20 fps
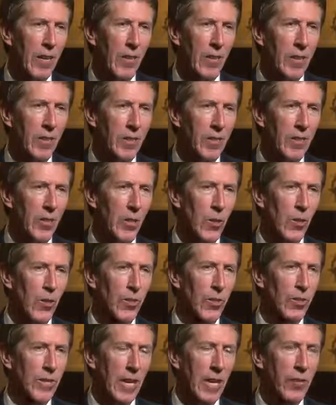are. You don't know if
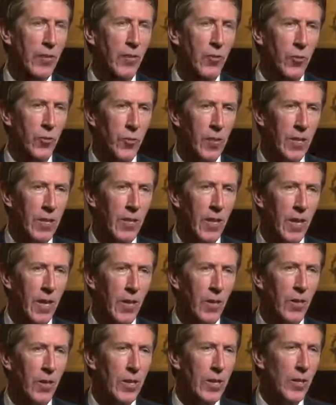they're down the street
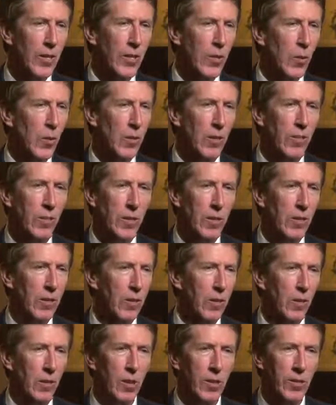or you don't know if they're
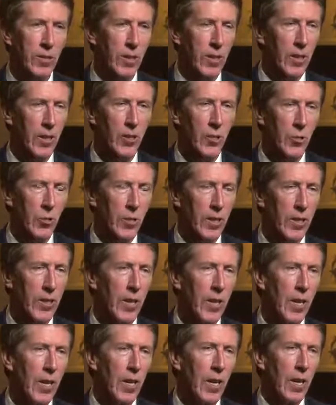across the country.
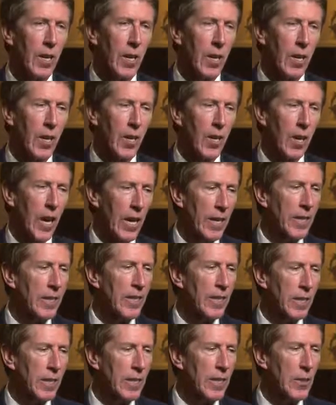I
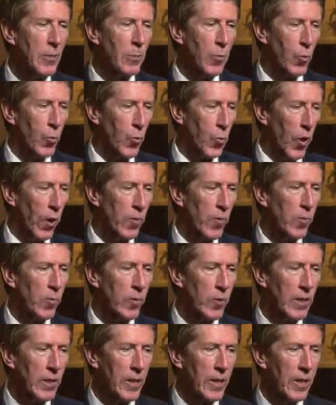think that he's
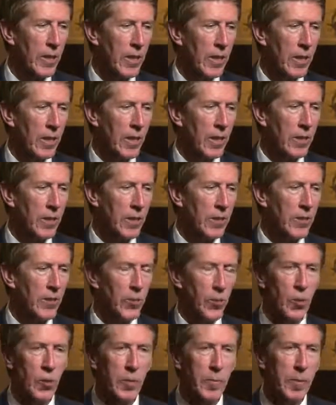probably
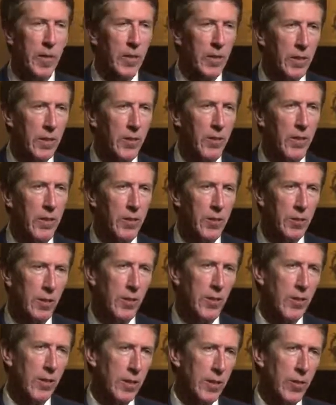concerned about living
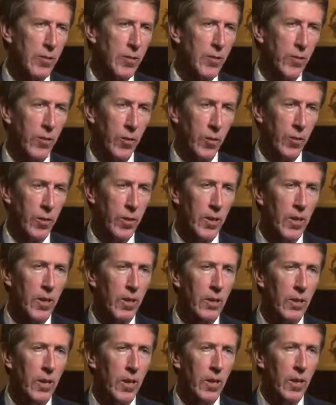still in Central Florida
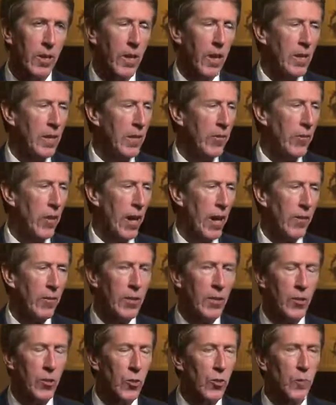and never
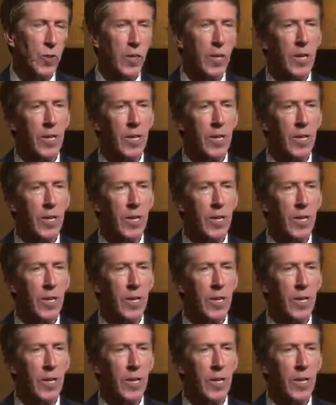having a normal